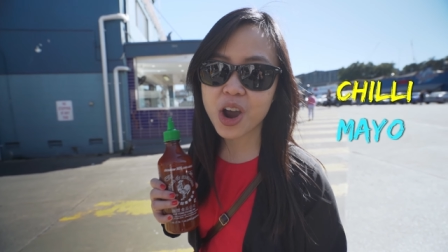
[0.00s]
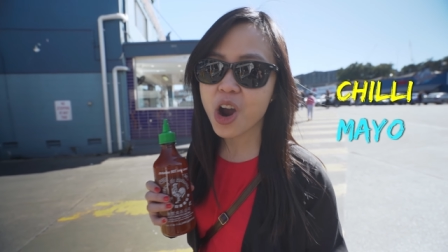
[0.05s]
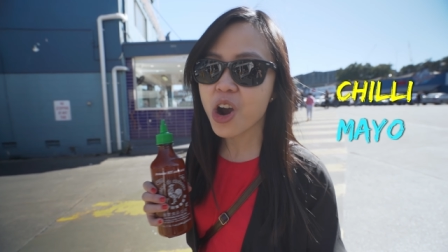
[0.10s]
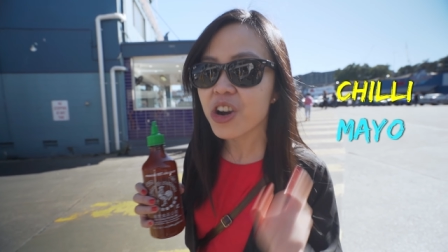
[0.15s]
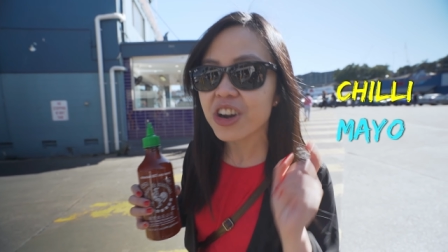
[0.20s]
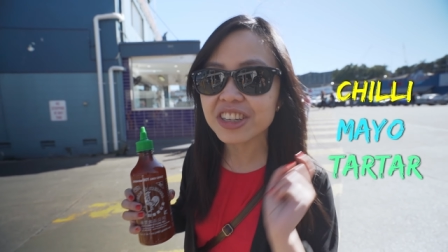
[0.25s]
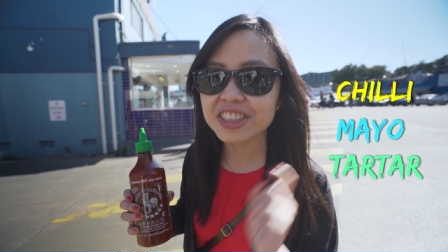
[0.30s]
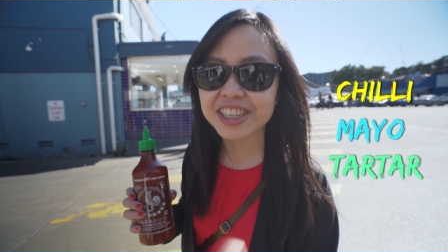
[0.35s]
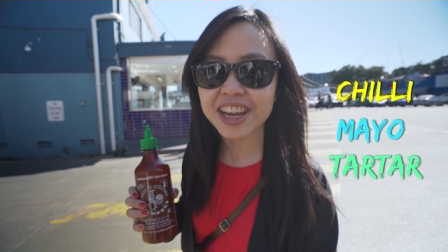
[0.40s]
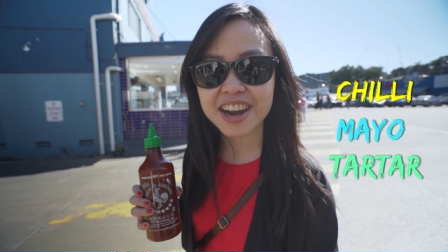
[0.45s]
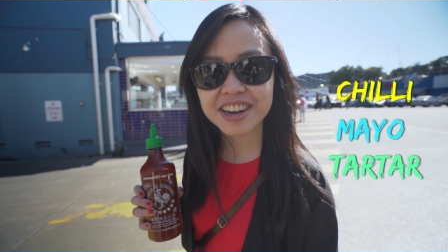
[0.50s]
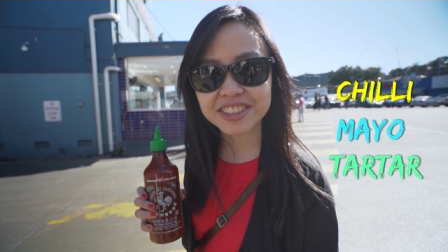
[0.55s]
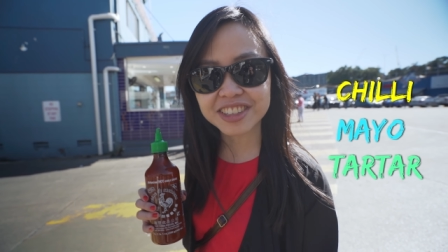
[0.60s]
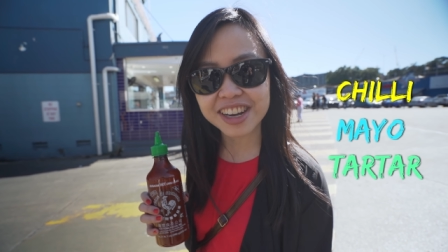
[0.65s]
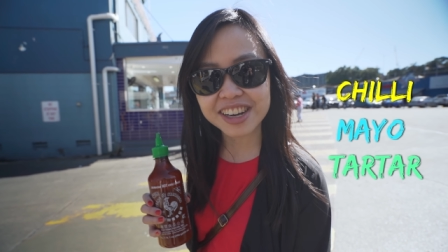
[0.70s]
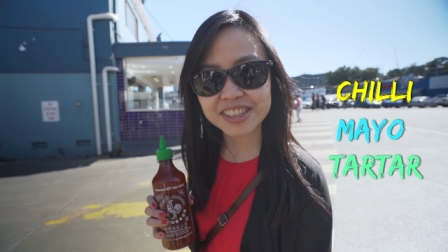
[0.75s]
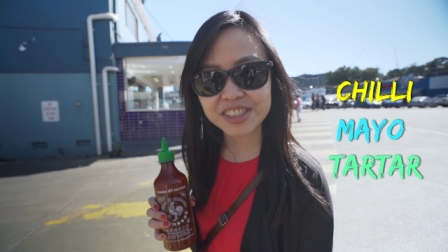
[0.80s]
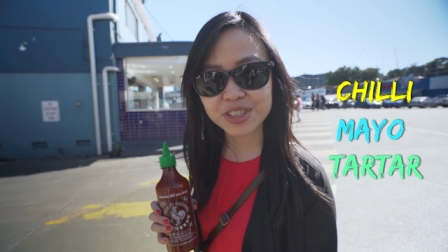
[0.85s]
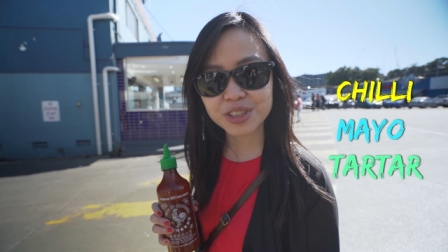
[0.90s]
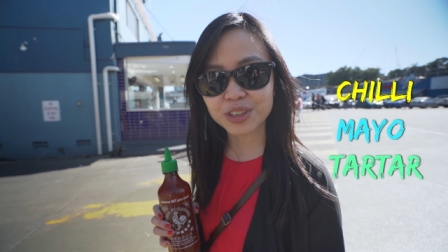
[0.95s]
or
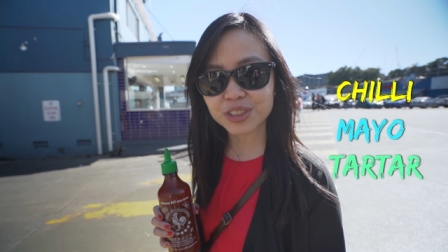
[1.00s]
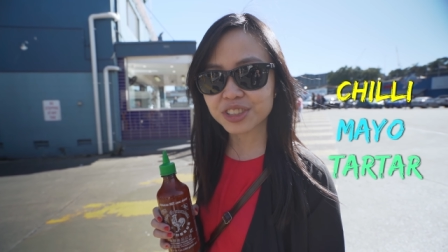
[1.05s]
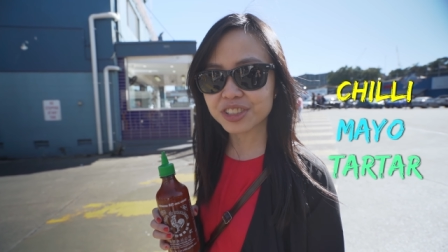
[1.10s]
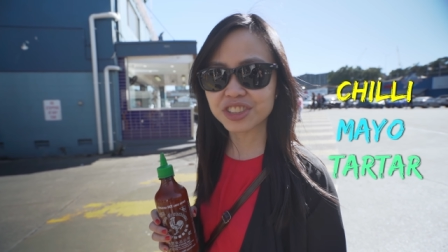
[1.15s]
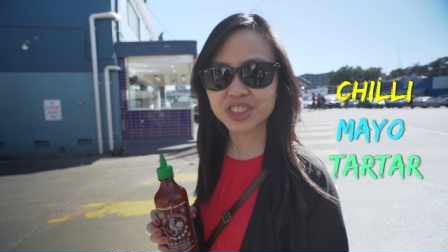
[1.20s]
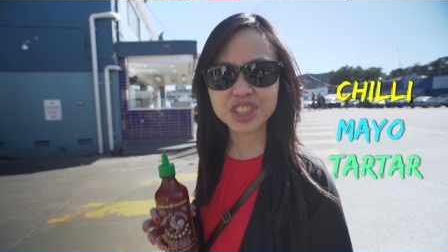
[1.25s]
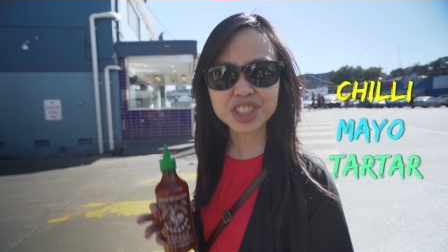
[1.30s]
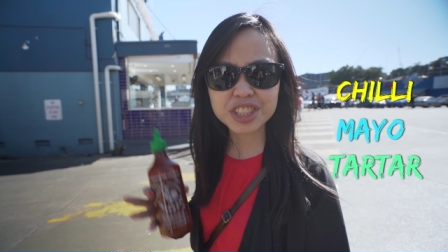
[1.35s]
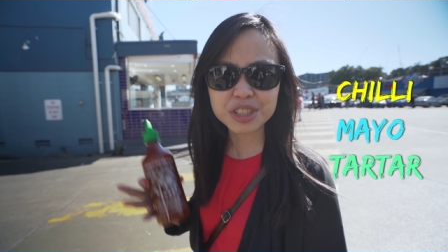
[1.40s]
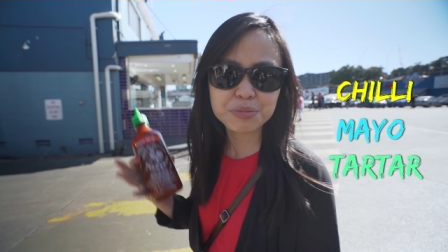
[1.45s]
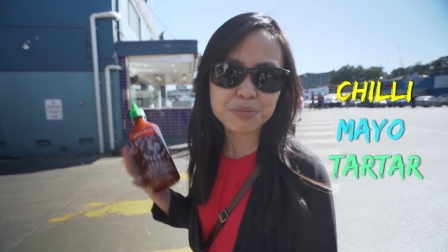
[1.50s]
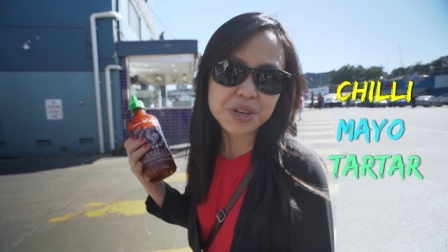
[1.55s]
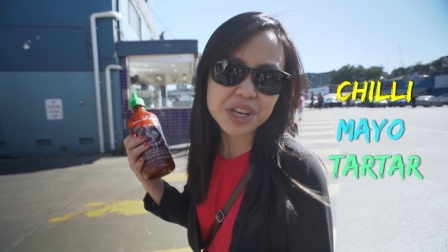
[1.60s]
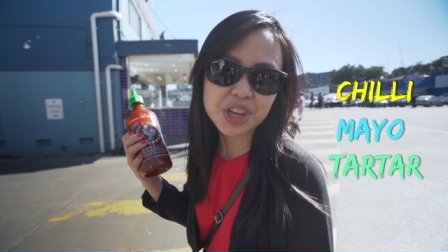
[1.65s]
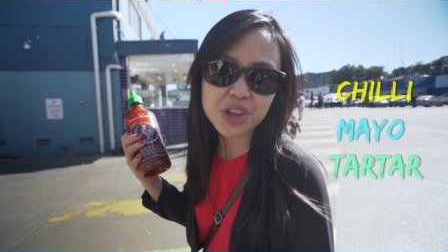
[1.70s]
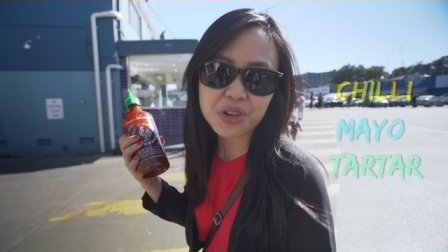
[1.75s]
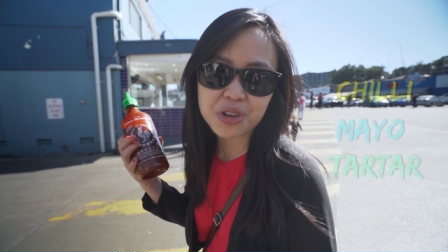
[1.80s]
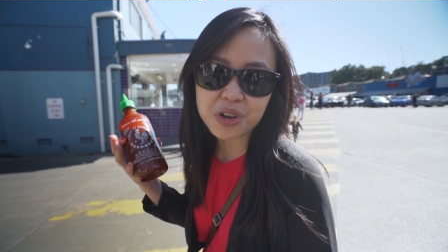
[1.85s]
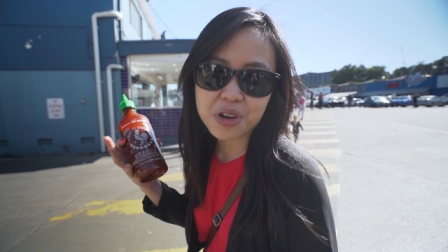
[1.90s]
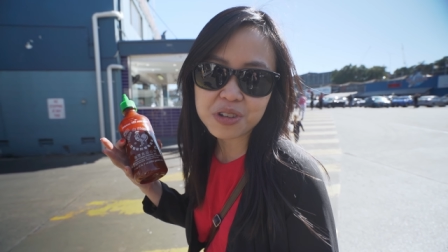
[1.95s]
tartar sauce. Just bring
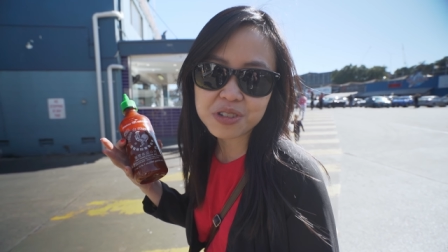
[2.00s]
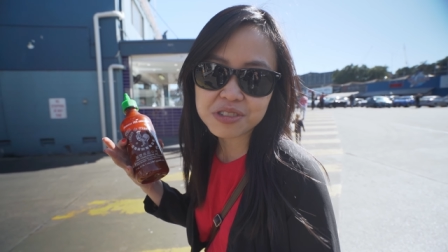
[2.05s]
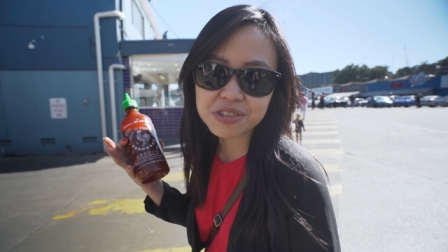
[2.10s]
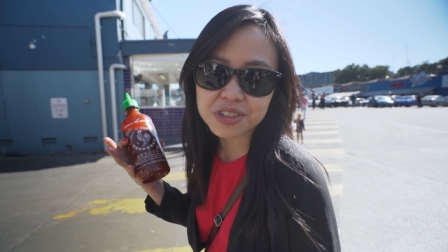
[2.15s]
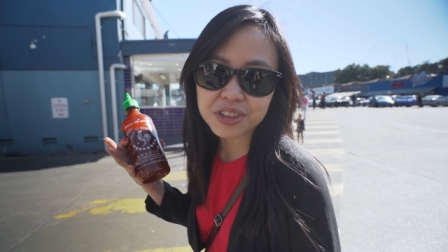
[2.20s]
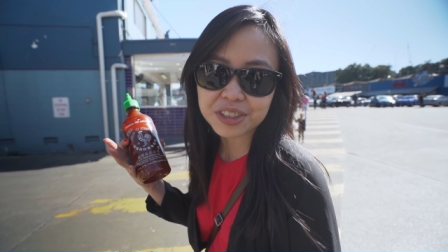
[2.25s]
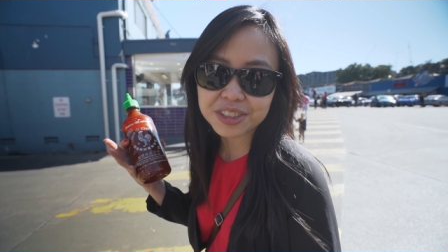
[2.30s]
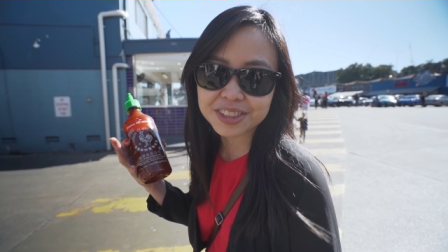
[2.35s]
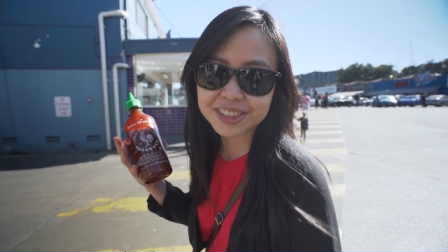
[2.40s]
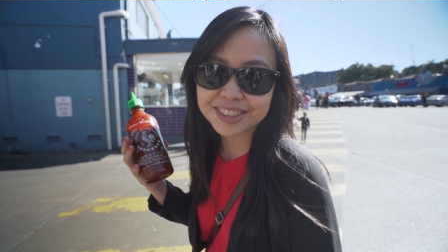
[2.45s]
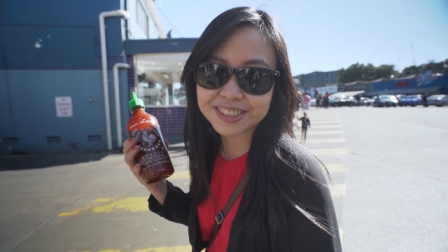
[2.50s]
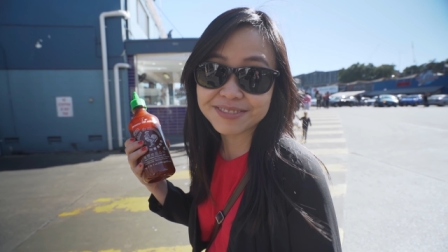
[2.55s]
your own sauce.